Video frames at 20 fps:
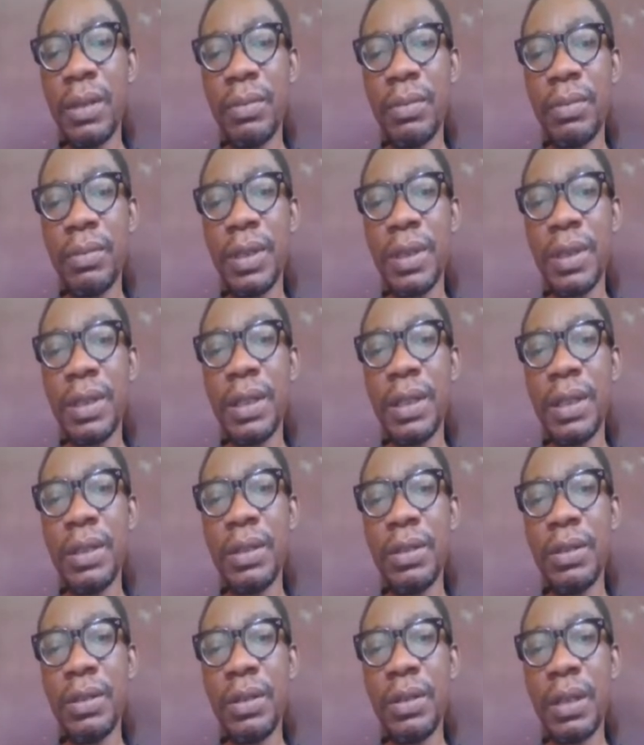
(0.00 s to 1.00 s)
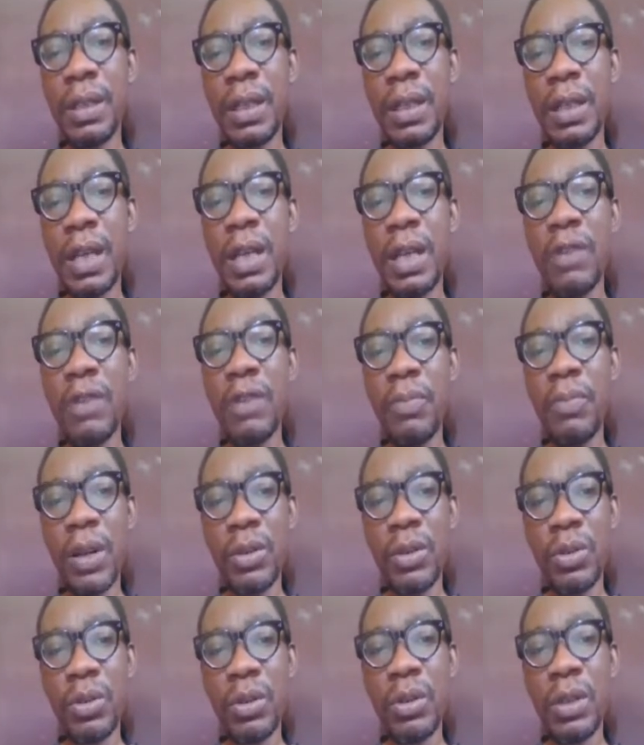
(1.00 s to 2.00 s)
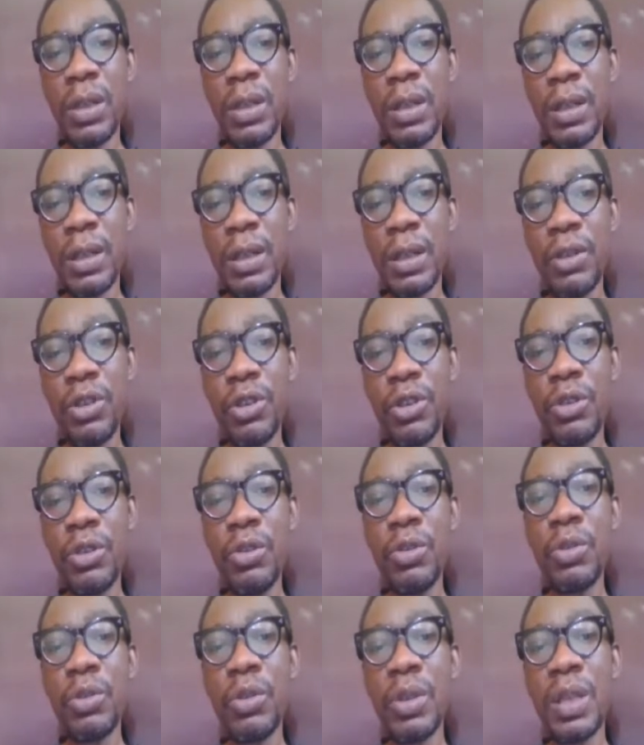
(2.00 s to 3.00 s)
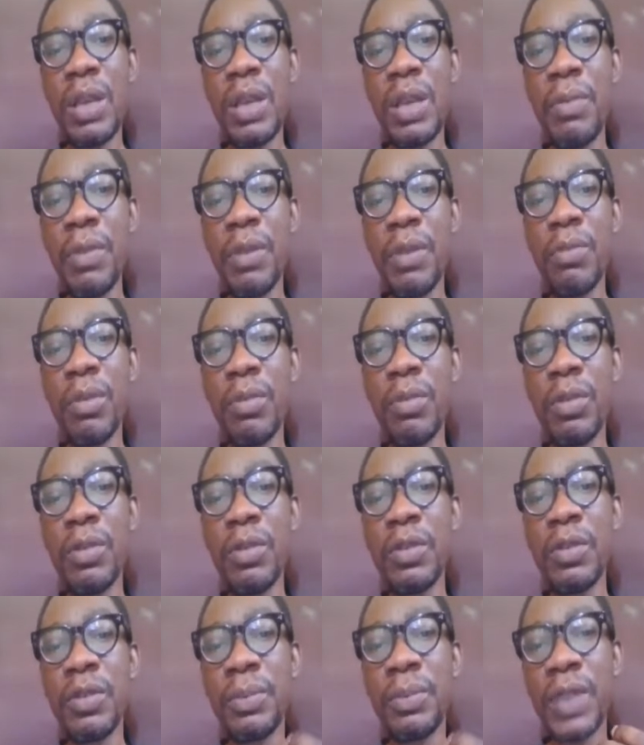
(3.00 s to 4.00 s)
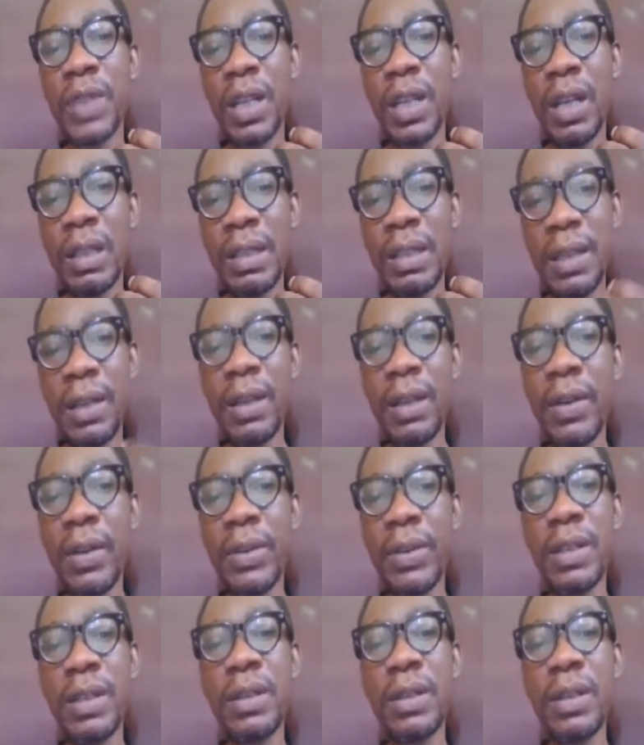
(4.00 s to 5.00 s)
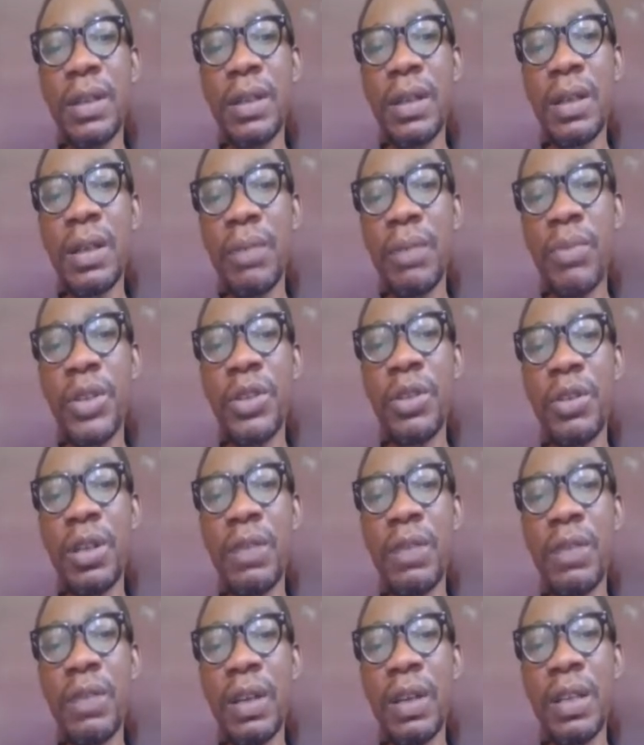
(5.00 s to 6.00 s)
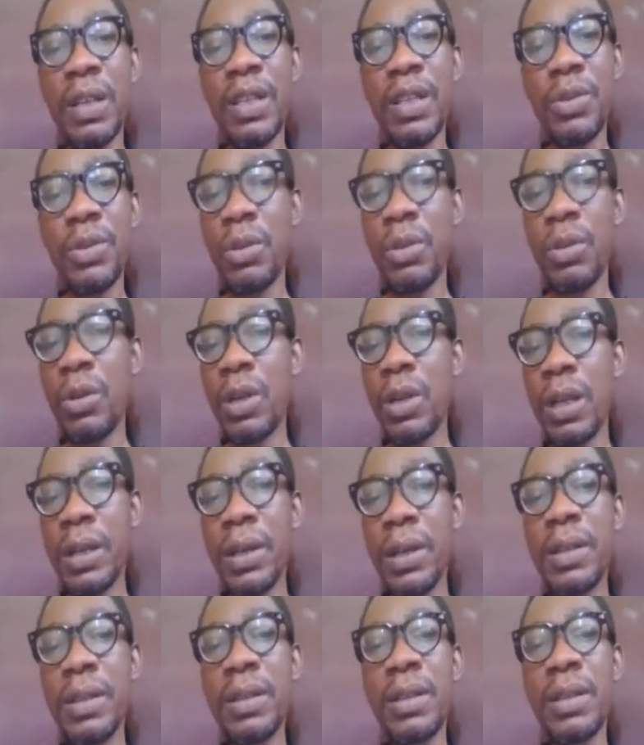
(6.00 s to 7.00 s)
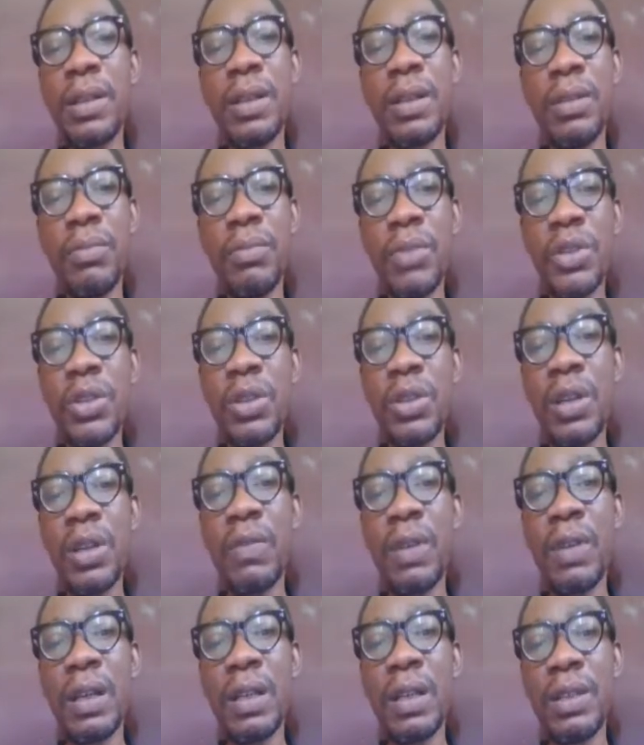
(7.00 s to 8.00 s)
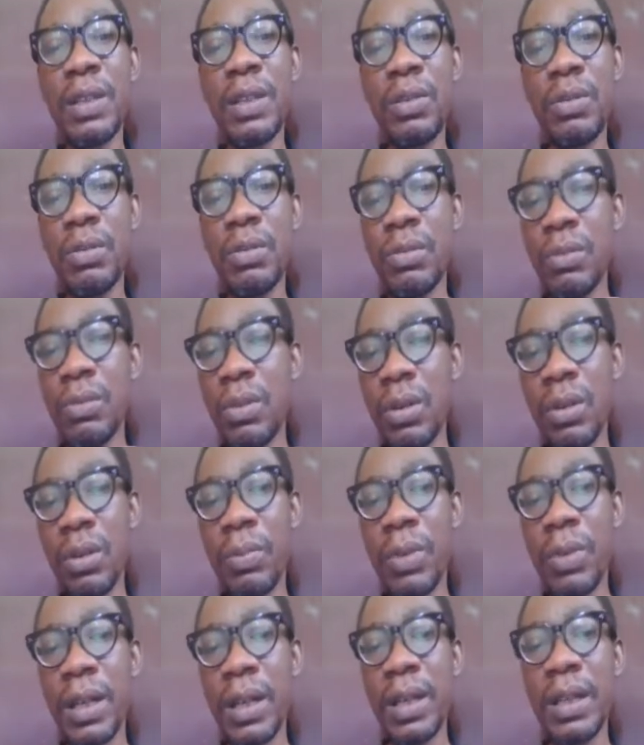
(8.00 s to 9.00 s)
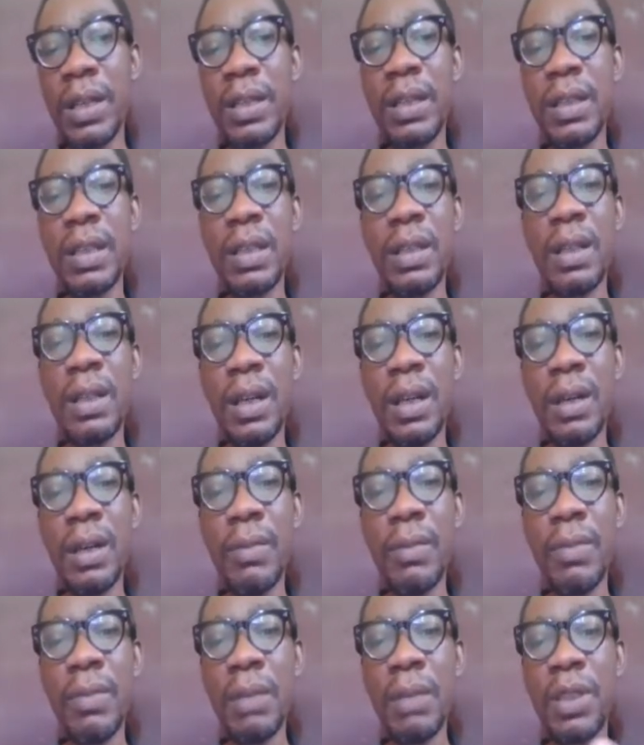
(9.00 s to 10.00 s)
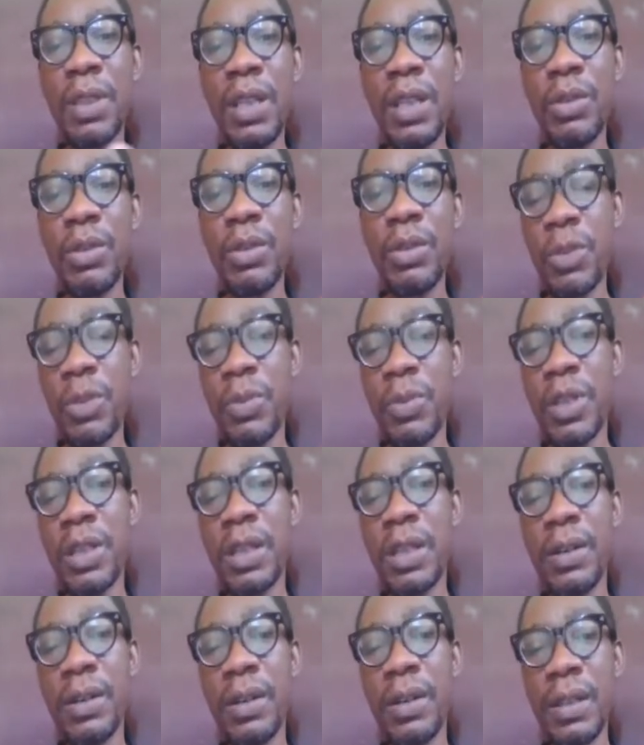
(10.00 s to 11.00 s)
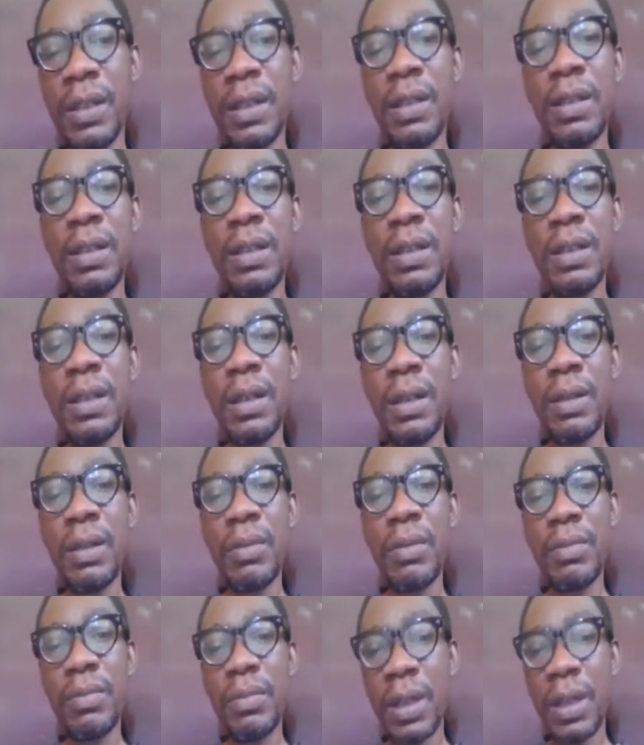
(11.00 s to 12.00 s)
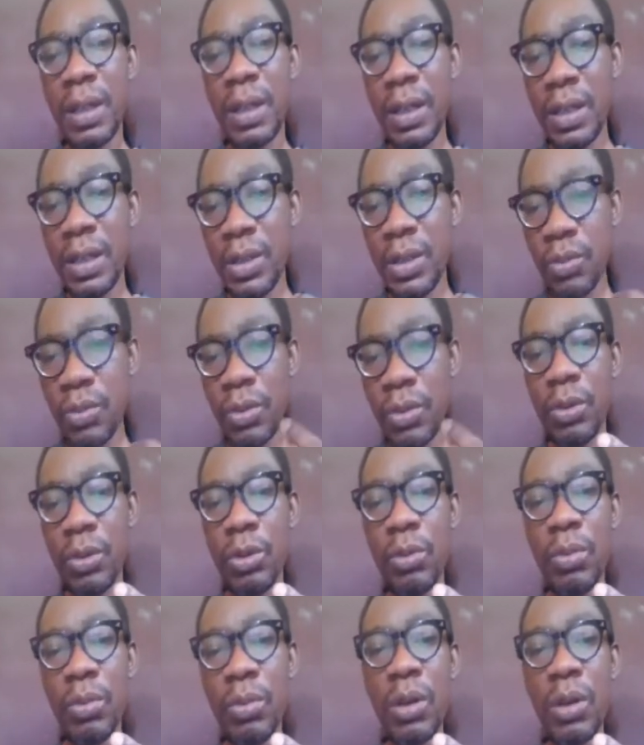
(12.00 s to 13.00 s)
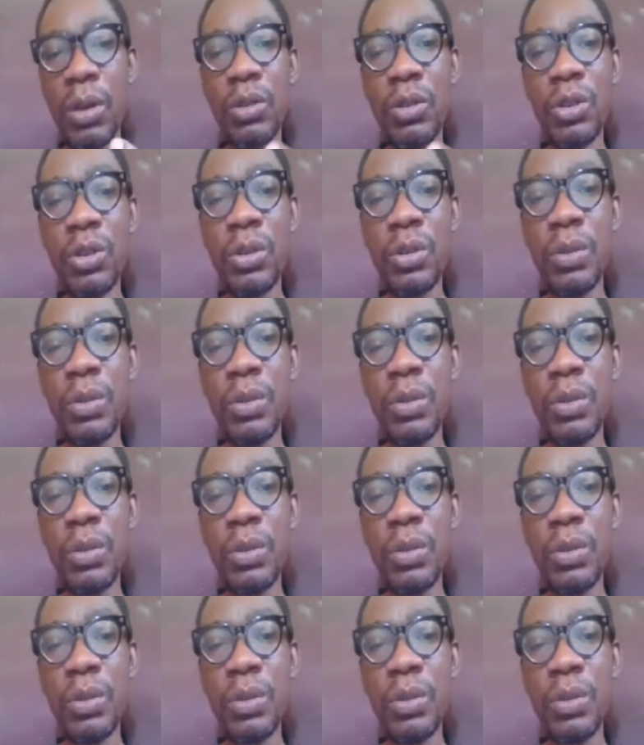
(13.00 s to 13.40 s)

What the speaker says: the kind of password. Now you should use a minimum of 10 characters. Make sure you have at least one lowercase. Make sure you have at least one uppercase, and at least one special character, at least one number also.